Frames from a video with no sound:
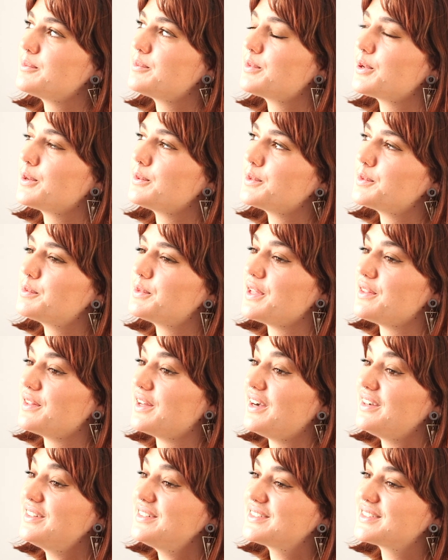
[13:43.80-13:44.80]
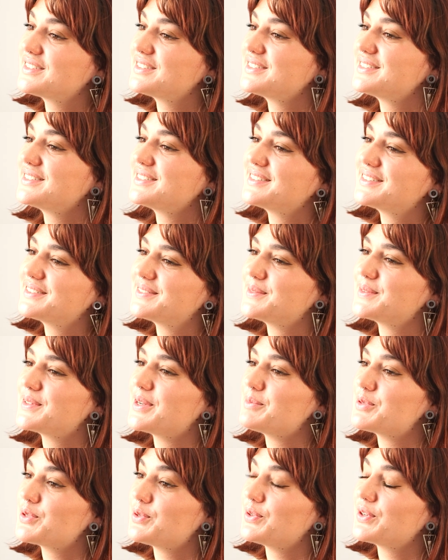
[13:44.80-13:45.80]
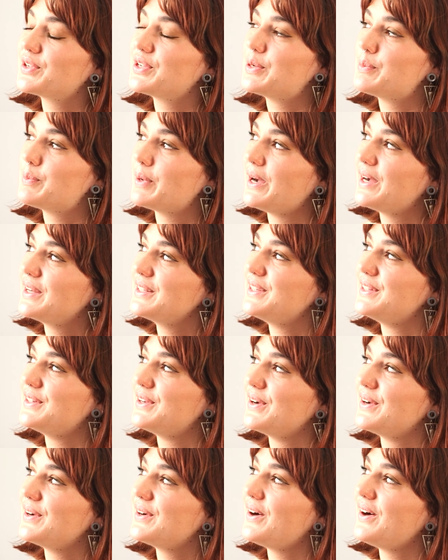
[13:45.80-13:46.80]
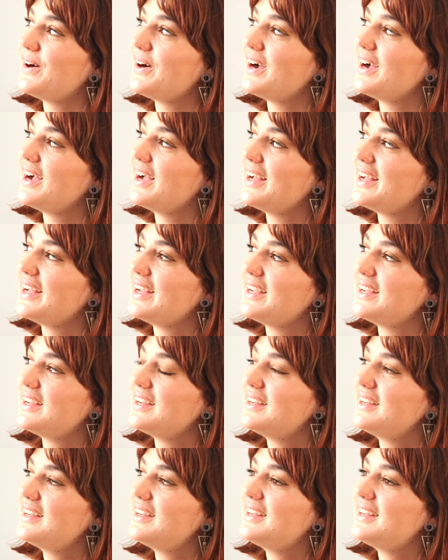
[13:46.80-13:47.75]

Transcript: Probably that. What I'm talking about, you know, I